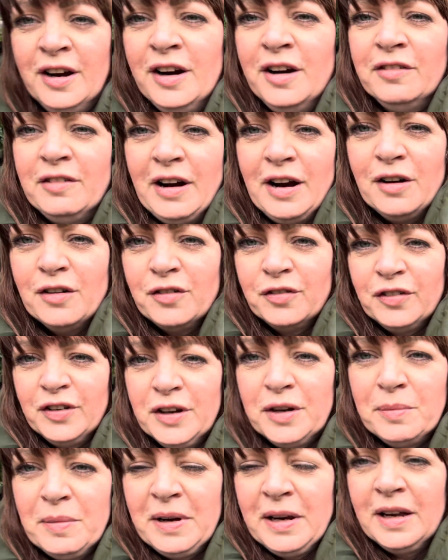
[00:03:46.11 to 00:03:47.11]
Ralph in
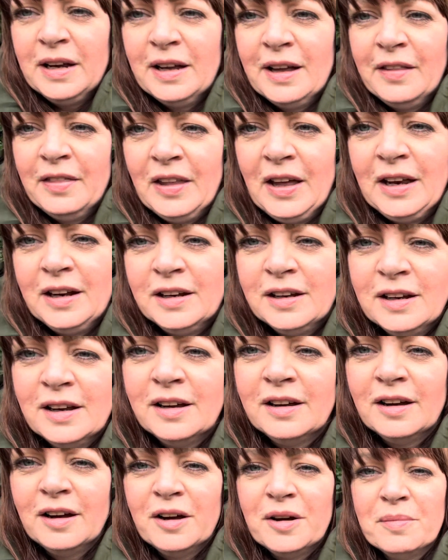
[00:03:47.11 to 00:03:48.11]
a minute, and
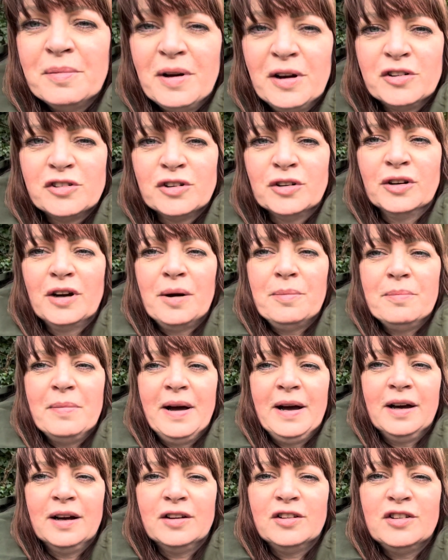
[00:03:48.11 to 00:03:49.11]
then I shall come
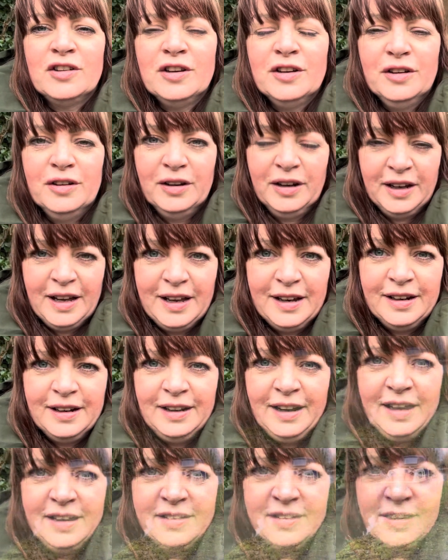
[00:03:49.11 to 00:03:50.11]
back to you again
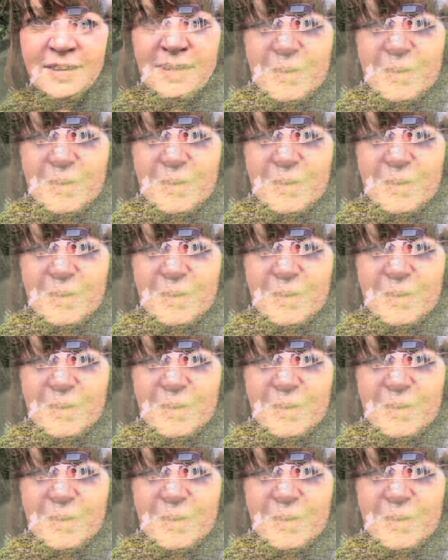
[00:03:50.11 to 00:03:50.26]
later.